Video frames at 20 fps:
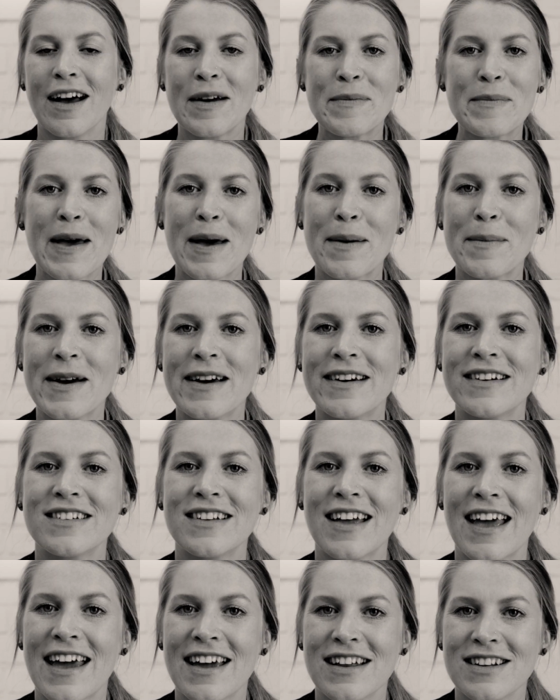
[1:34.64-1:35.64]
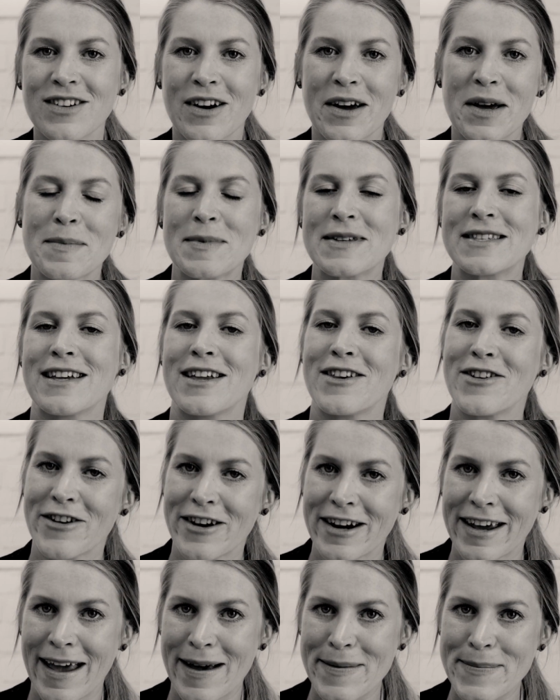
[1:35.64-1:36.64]
I'm Emma and I'm a
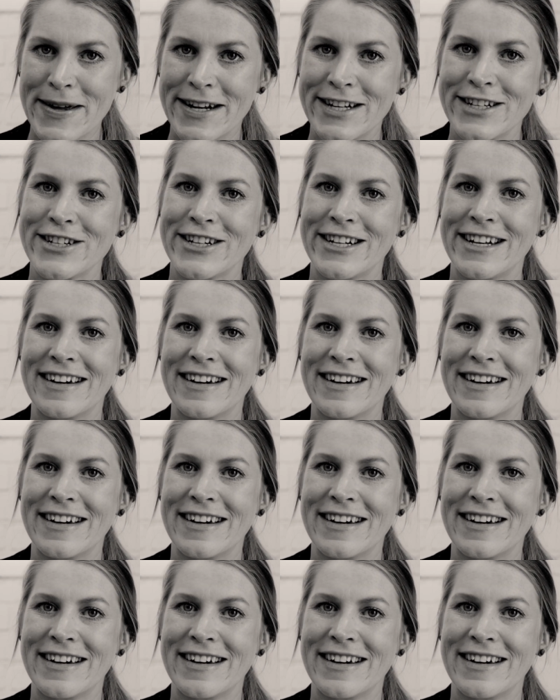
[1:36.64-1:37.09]
senior account manager